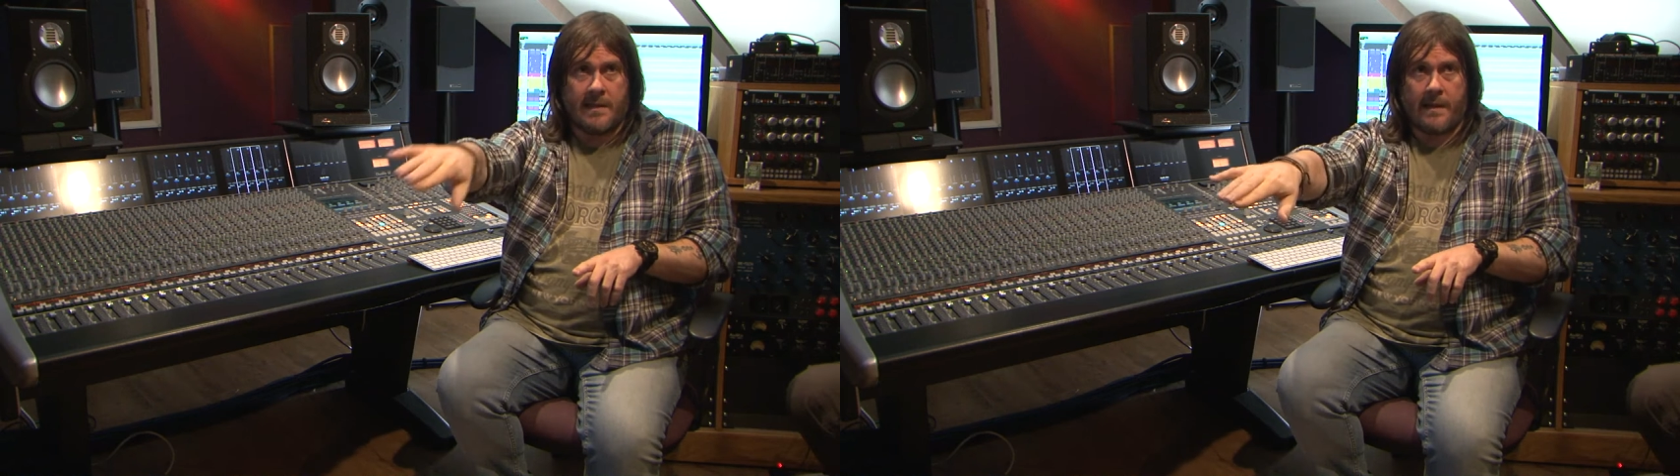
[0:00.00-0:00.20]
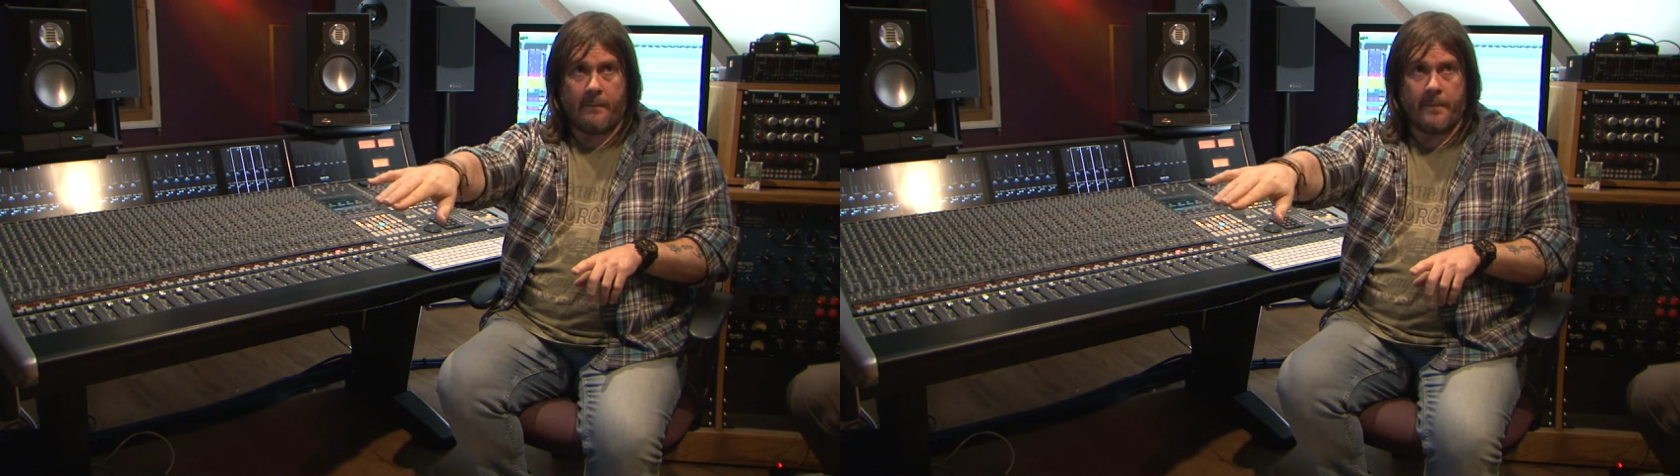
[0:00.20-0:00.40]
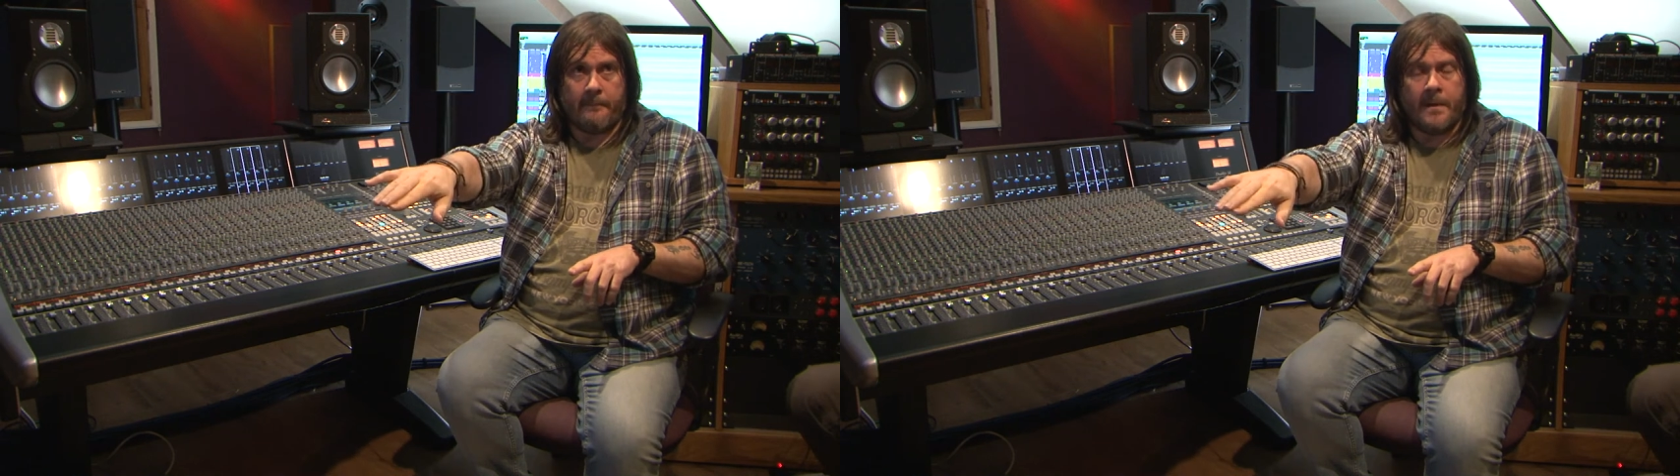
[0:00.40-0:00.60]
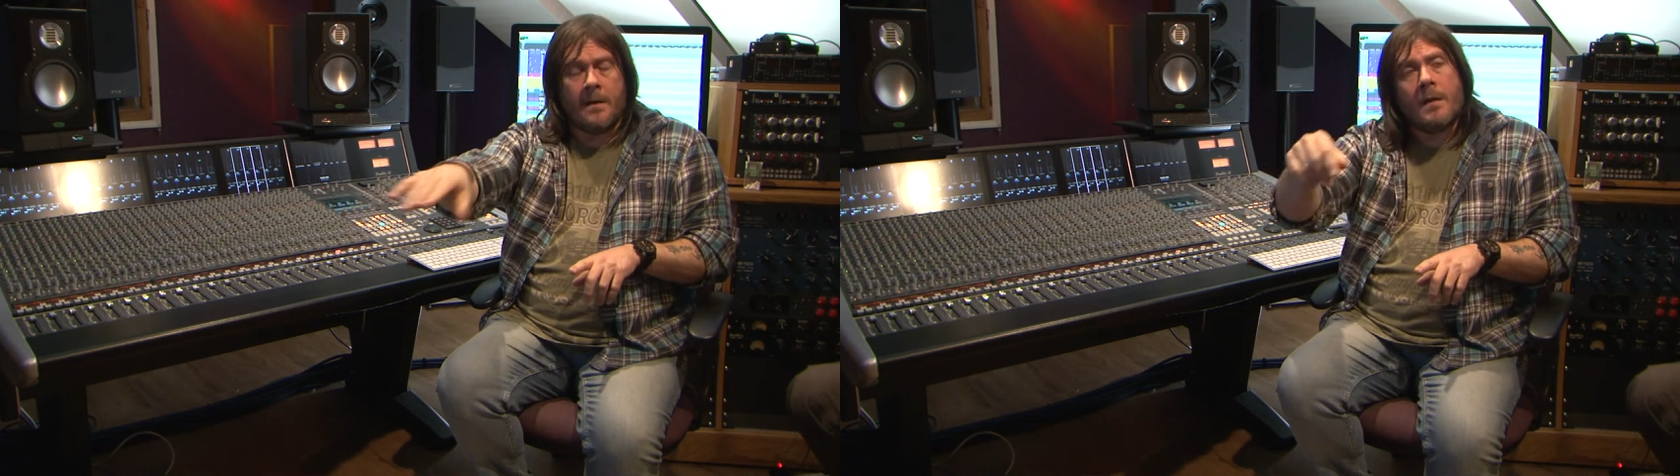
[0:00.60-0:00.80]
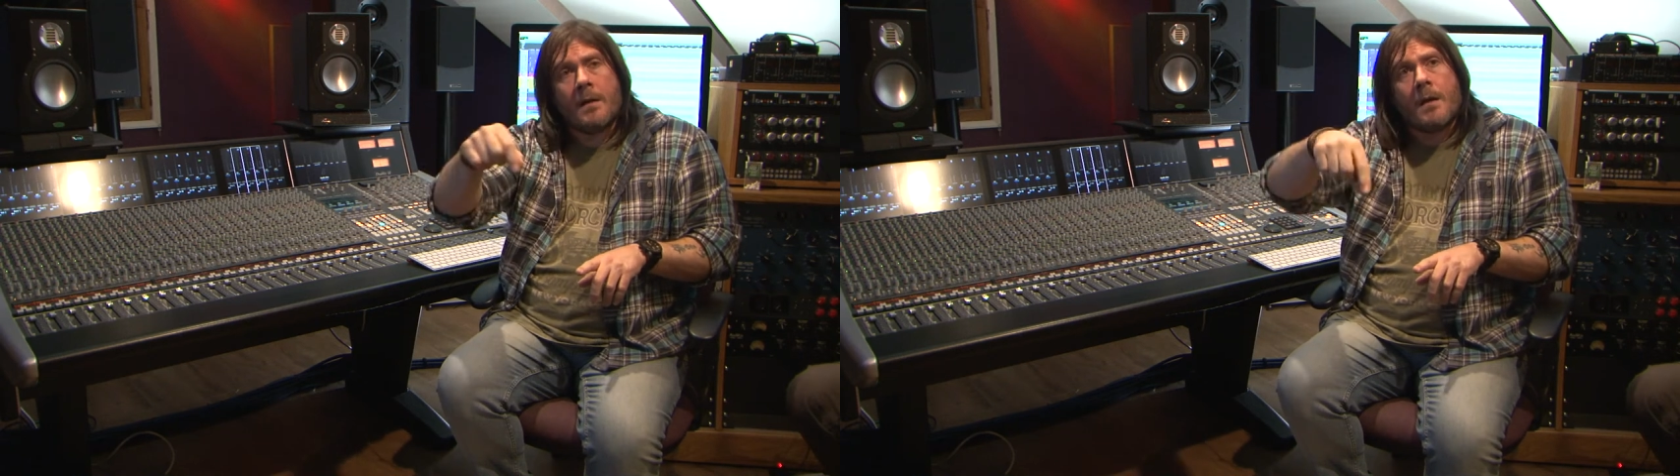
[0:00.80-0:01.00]
the amp.
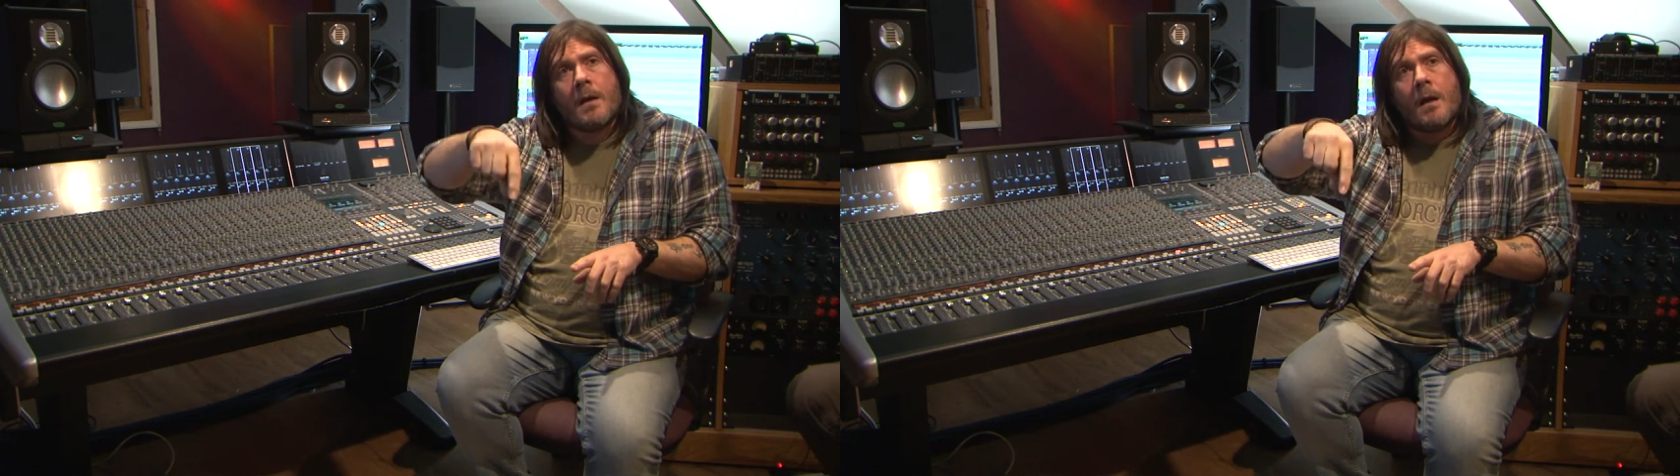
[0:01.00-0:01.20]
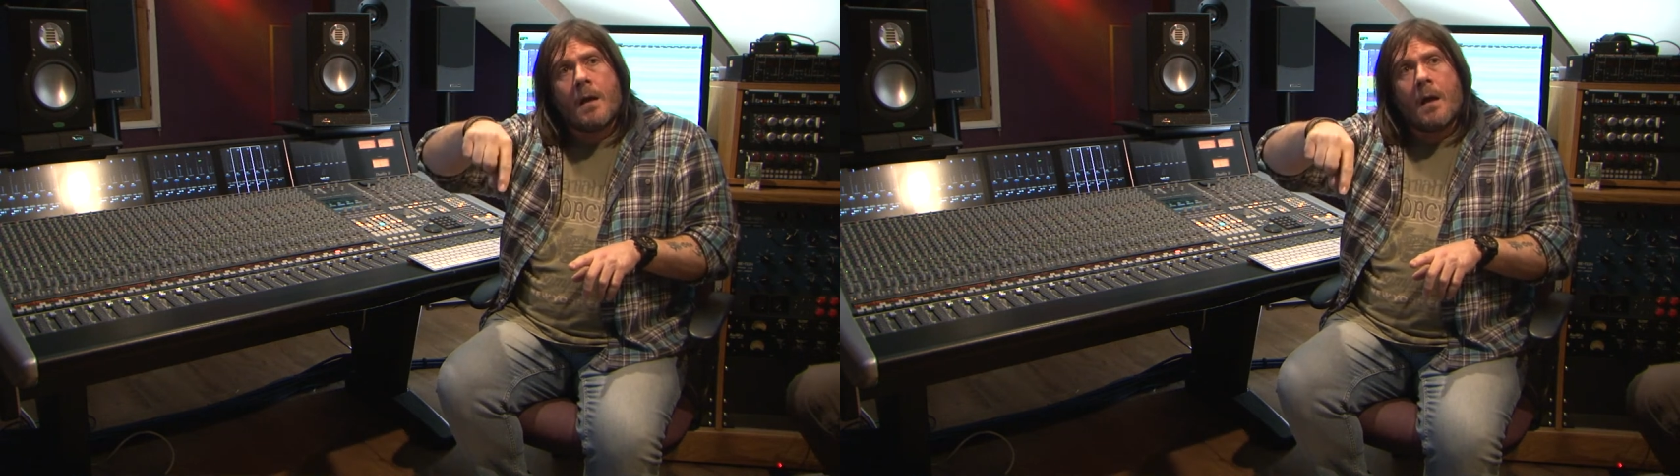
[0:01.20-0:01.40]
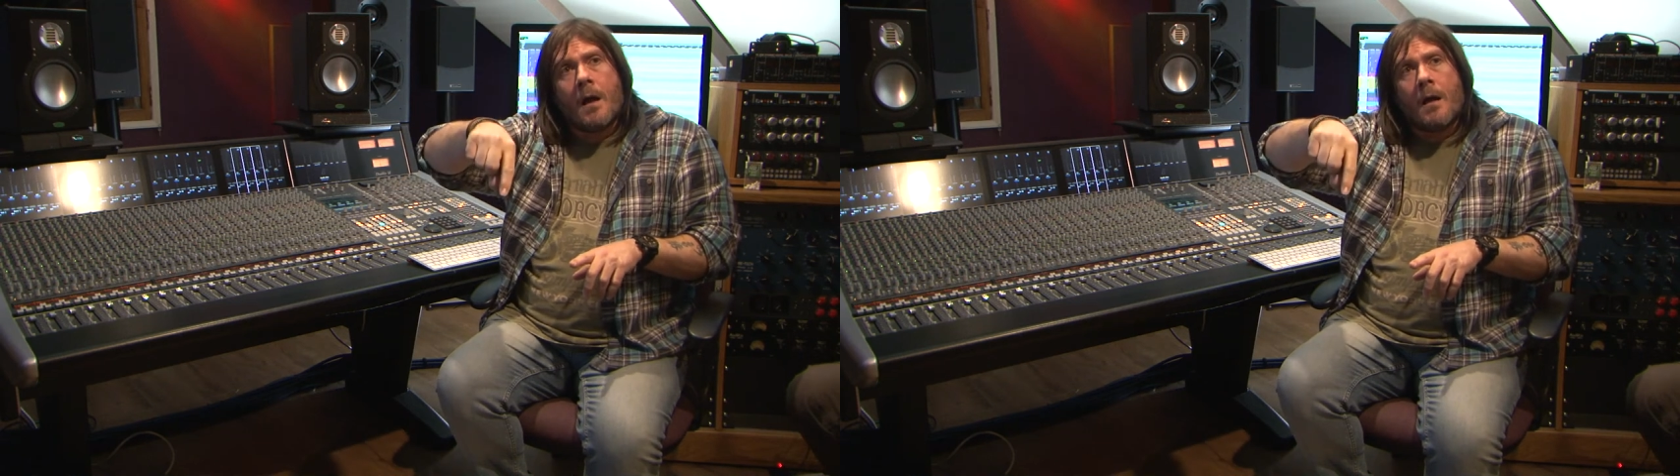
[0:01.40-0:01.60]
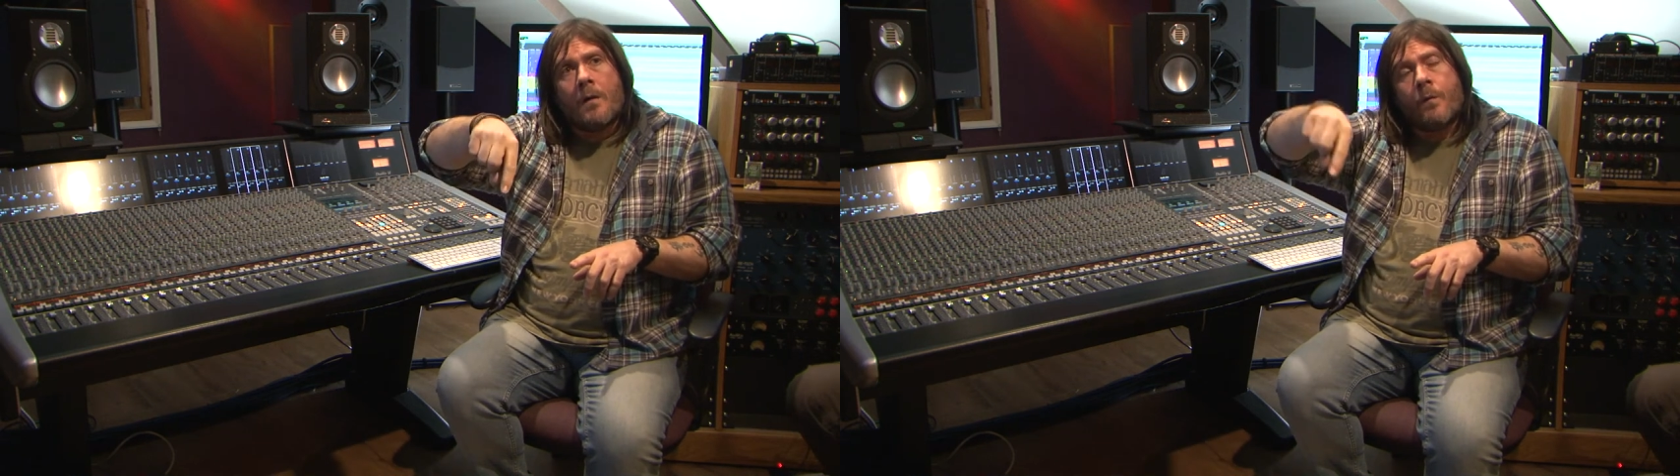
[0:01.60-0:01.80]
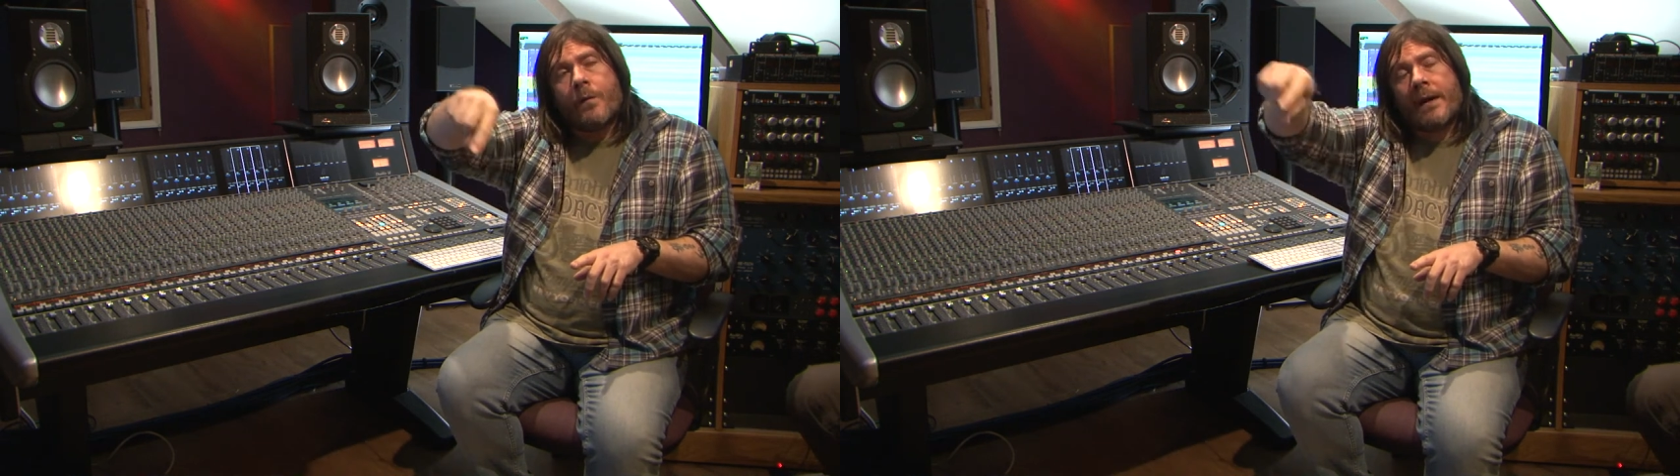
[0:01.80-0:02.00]

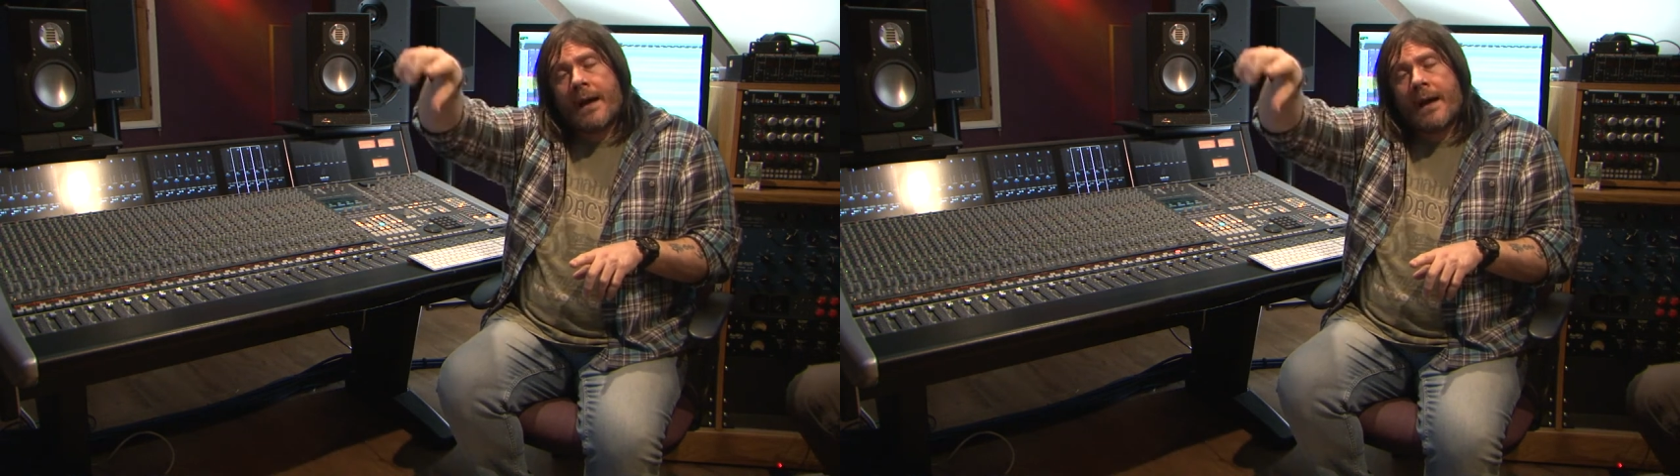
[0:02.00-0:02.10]
The